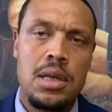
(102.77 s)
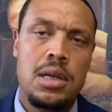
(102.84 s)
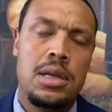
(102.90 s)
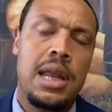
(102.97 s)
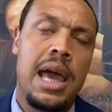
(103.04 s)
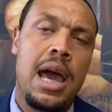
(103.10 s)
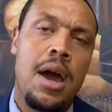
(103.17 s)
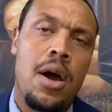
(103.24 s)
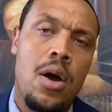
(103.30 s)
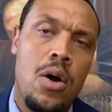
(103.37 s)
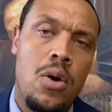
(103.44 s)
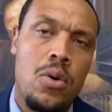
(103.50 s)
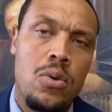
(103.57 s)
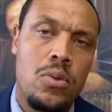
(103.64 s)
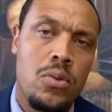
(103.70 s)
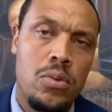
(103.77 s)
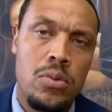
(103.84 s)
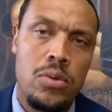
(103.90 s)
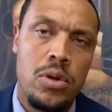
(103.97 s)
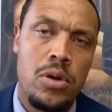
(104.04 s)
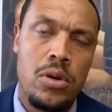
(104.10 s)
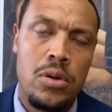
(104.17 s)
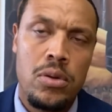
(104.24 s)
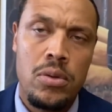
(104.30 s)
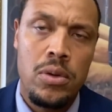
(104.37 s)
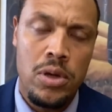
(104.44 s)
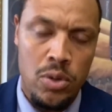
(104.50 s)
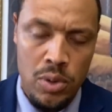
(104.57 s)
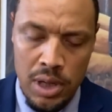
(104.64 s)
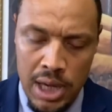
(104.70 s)
Now you're
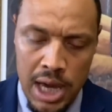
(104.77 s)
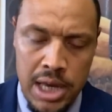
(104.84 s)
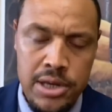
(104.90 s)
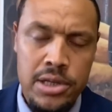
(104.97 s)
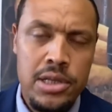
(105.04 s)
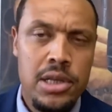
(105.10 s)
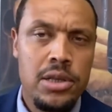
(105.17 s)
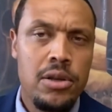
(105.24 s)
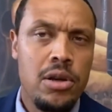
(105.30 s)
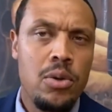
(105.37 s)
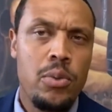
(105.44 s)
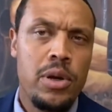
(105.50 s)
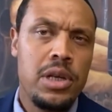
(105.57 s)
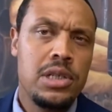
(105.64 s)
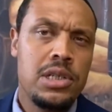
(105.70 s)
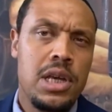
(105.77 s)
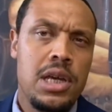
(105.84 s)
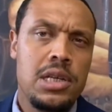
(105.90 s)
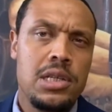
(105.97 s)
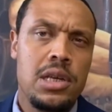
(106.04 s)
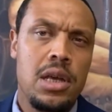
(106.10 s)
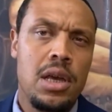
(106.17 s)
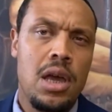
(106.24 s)
you engage a 1031 exchange,